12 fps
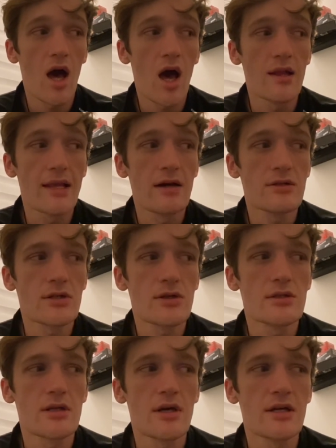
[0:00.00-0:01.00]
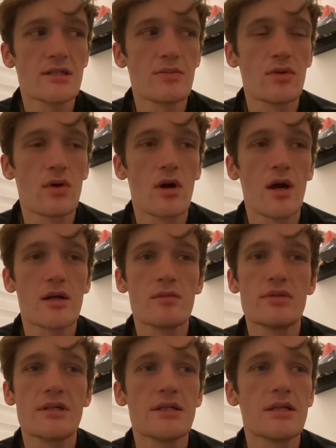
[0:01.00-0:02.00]
allows her to explore a
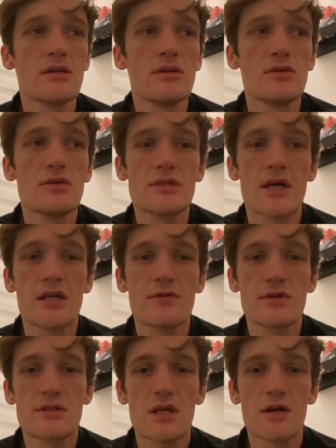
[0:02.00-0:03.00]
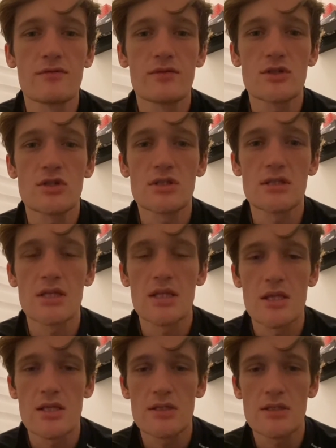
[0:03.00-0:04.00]
completely new side of herself, which is the,
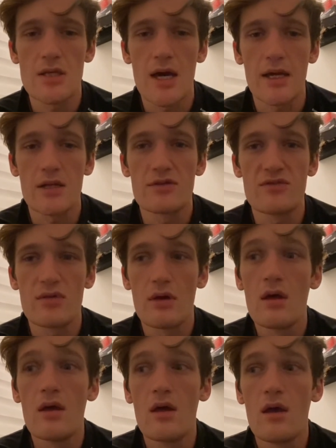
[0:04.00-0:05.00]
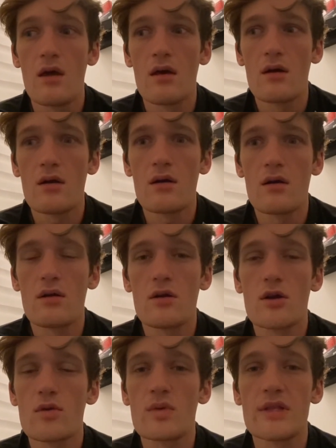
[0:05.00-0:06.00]
the side of
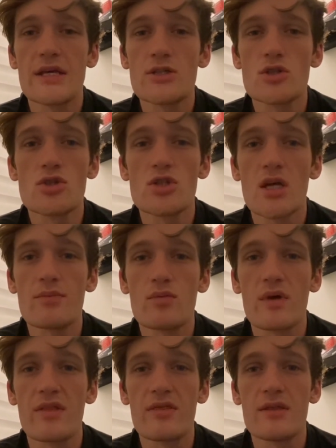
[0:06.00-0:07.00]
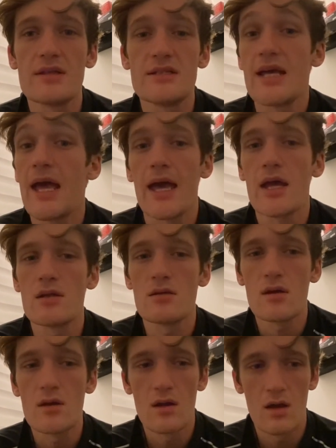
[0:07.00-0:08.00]
her relationship with the dead,
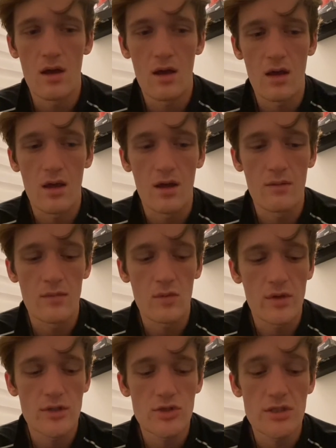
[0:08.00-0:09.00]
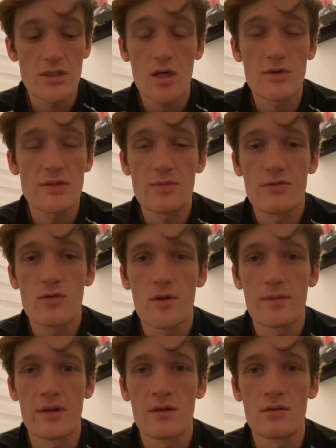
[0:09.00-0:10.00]
um, where she's always before
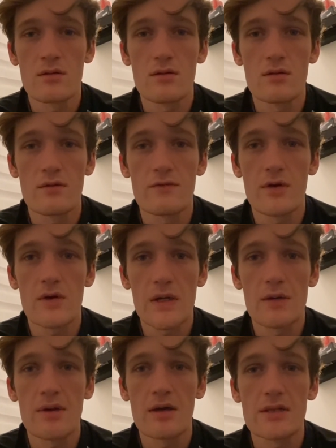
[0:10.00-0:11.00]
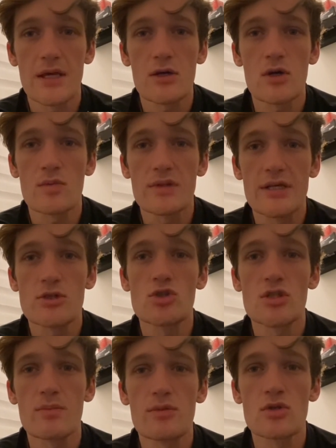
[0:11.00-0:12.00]
been very about, like, her
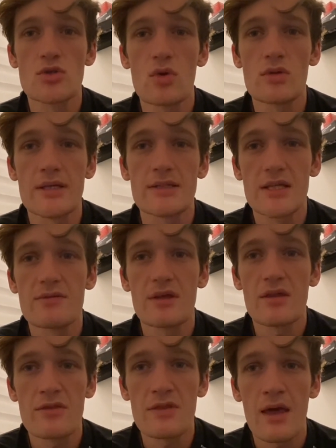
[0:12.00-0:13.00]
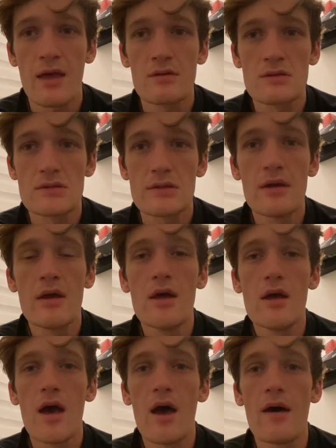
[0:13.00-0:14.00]
relationship controlling living things.
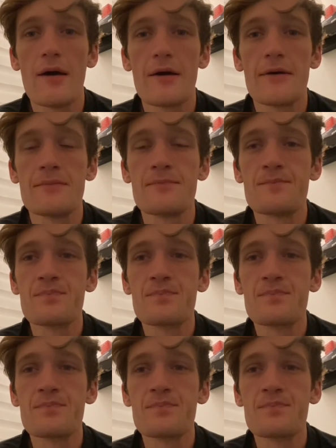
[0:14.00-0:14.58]
Um,